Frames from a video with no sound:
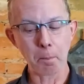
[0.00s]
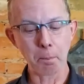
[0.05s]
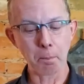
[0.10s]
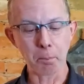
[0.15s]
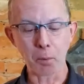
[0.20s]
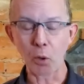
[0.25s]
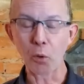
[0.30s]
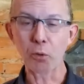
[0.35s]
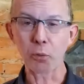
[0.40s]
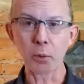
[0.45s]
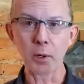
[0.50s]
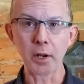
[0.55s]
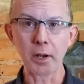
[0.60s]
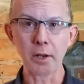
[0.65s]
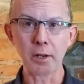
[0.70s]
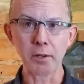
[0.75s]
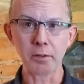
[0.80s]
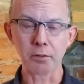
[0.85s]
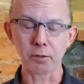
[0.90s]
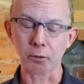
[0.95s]
both
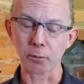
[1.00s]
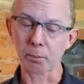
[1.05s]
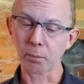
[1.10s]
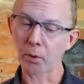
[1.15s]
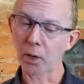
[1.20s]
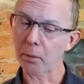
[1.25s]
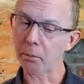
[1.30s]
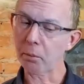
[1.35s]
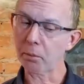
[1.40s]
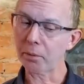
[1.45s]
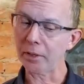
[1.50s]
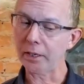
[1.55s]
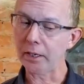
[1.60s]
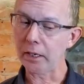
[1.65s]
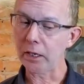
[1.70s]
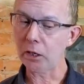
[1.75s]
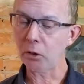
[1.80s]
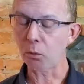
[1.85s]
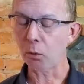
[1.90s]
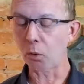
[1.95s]
ways are probably
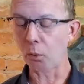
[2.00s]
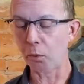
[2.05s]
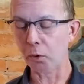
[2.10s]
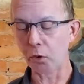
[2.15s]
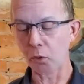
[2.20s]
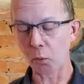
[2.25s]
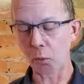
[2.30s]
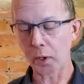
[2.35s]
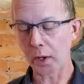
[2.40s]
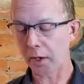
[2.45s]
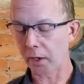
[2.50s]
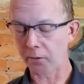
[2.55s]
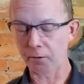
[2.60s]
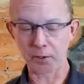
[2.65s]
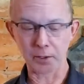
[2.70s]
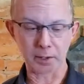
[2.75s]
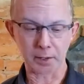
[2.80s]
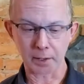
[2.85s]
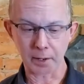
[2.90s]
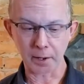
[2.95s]
equal when you weigh
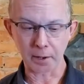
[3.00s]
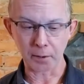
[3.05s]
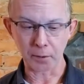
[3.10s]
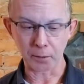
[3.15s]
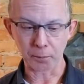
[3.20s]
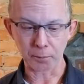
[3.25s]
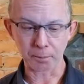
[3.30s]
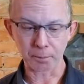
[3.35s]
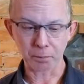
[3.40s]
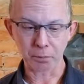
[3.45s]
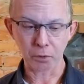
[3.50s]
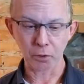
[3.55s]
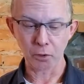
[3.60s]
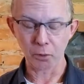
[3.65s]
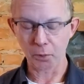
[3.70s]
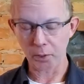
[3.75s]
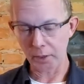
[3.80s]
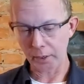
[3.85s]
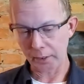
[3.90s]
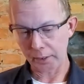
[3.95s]
everything out. You
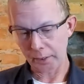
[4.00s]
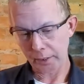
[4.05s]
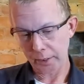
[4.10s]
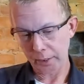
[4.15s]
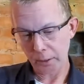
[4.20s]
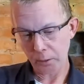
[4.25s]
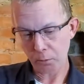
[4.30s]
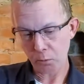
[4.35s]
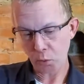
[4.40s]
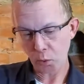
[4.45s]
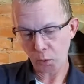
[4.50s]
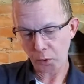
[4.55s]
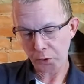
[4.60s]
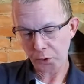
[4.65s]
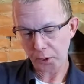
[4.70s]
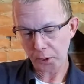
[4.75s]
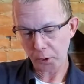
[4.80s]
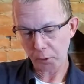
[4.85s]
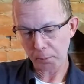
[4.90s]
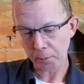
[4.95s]
get a little more of the
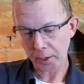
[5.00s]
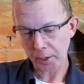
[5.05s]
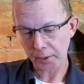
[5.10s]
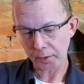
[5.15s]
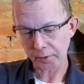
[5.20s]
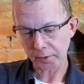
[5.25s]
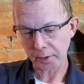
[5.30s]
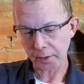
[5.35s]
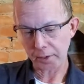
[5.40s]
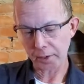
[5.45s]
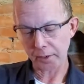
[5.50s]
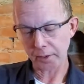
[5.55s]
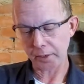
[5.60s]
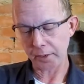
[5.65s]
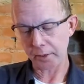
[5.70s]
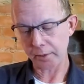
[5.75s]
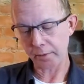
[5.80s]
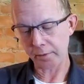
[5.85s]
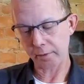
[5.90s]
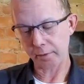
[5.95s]
aromatics out of
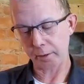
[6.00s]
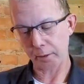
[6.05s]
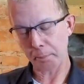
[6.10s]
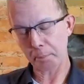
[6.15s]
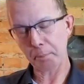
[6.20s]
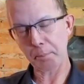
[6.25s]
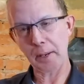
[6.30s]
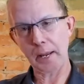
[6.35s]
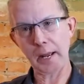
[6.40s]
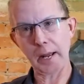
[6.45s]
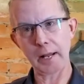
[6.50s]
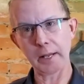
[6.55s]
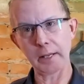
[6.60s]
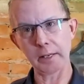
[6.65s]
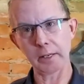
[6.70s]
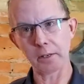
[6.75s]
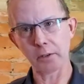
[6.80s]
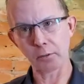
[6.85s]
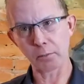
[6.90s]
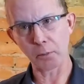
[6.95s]
this. The palate
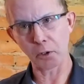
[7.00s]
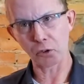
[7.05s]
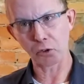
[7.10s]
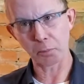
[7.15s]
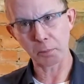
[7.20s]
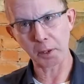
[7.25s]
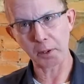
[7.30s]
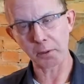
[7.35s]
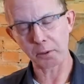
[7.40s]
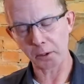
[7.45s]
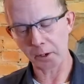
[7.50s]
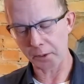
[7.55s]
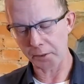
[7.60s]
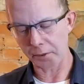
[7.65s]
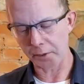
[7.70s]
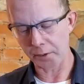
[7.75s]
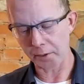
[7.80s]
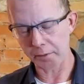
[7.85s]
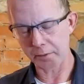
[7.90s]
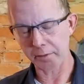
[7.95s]
is much better on
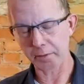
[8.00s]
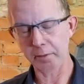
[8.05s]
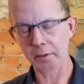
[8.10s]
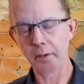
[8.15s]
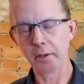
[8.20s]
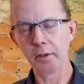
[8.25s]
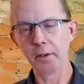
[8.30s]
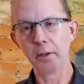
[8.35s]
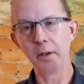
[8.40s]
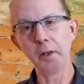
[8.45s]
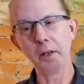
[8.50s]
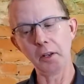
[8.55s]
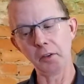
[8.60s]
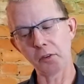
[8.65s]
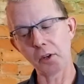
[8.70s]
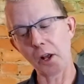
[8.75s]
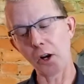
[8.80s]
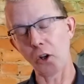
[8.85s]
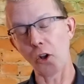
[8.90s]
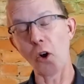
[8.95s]
this. It's
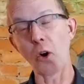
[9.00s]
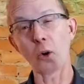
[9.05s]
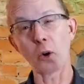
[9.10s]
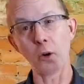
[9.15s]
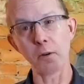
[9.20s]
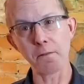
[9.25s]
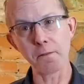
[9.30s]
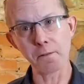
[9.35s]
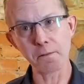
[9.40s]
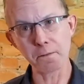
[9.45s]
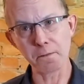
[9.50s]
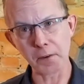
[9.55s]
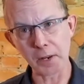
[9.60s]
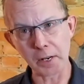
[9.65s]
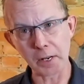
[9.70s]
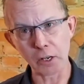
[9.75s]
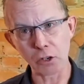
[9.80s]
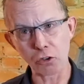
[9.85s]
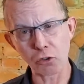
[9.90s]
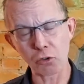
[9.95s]
got a longer
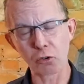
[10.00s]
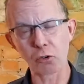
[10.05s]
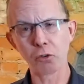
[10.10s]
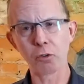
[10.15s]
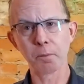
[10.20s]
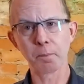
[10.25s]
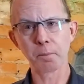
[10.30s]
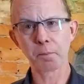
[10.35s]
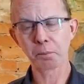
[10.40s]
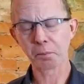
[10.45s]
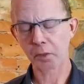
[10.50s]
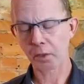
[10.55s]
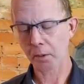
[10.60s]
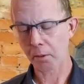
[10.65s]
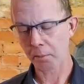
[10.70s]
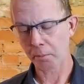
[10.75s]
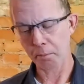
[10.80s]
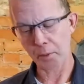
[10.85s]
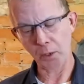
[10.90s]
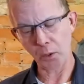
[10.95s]
finish
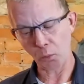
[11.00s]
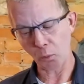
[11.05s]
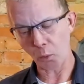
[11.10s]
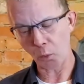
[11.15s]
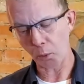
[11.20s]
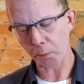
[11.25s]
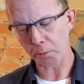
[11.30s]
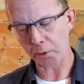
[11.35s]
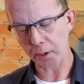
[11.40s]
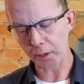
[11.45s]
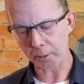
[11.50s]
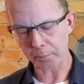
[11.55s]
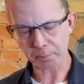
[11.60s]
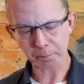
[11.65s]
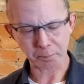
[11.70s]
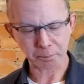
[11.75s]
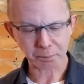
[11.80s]
being warmed up.